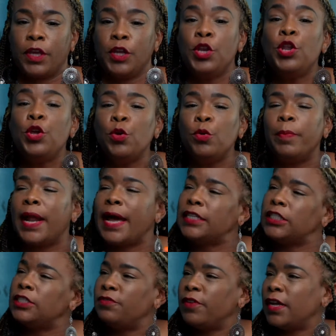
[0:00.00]
new, but I
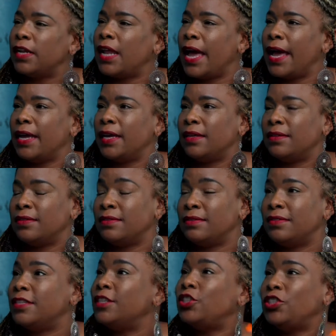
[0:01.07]
just felt like
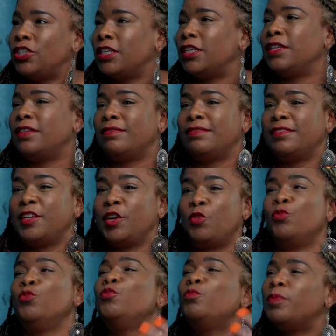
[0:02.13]
the
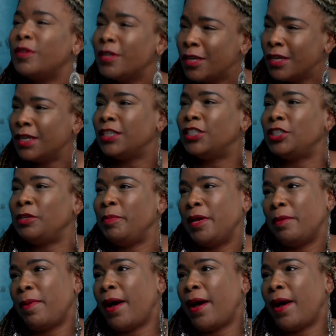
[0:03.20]
group should be a